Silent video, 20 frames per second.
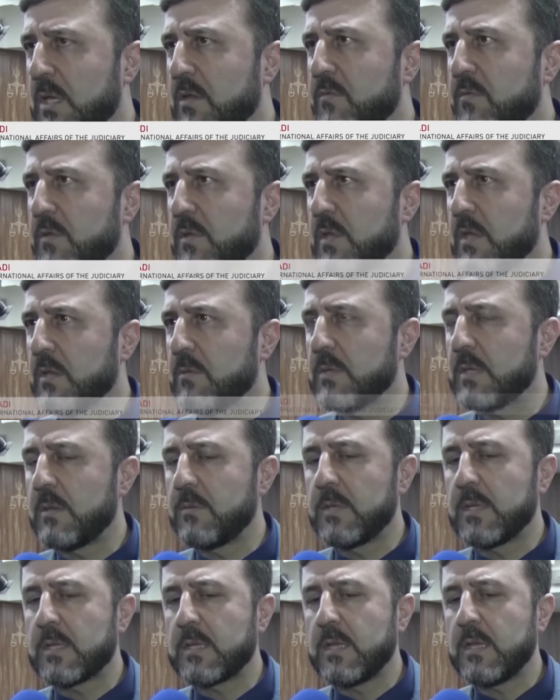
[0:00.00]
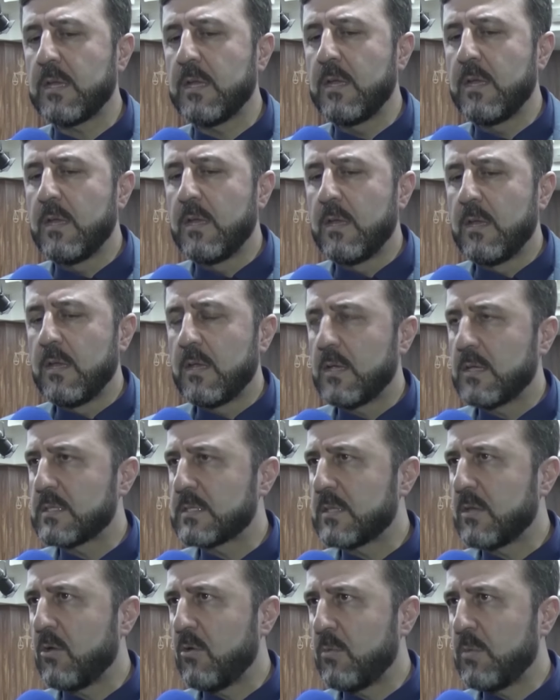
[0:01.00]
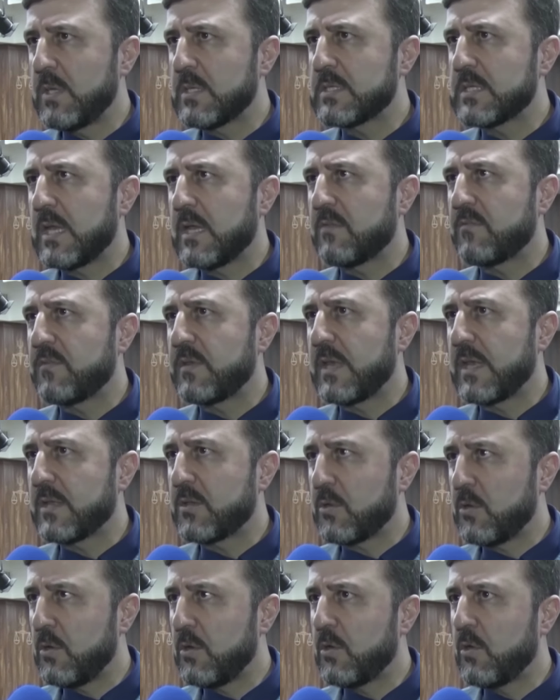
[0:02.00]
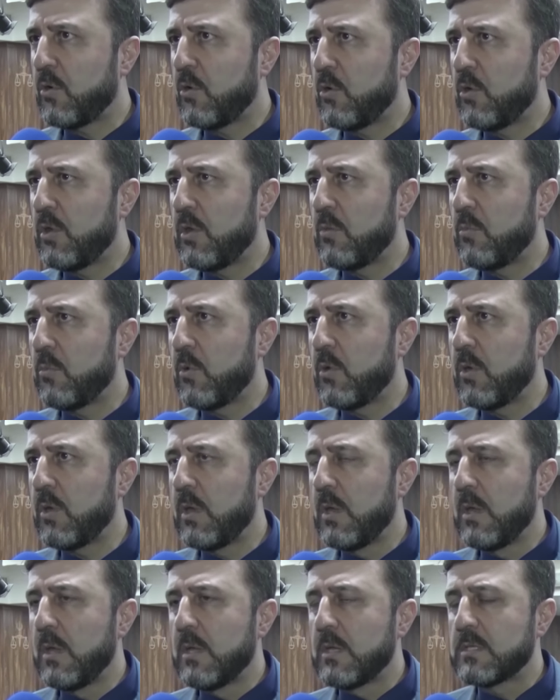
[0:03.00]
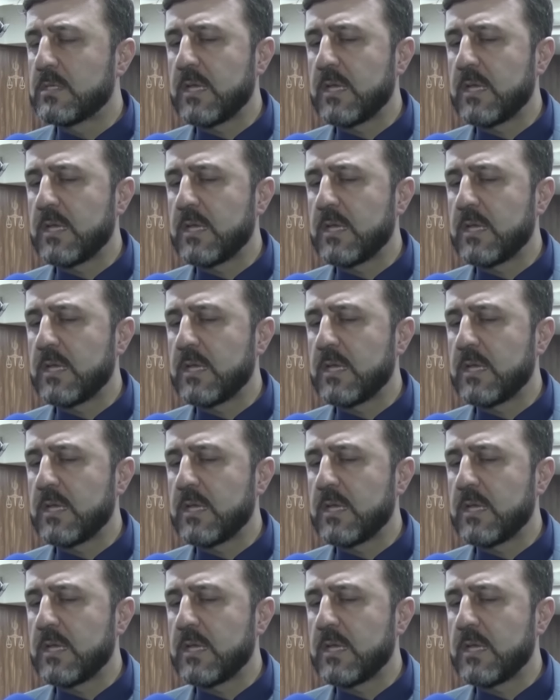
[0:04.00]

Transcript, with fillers: we will use all of them, such as intelligence and security capacities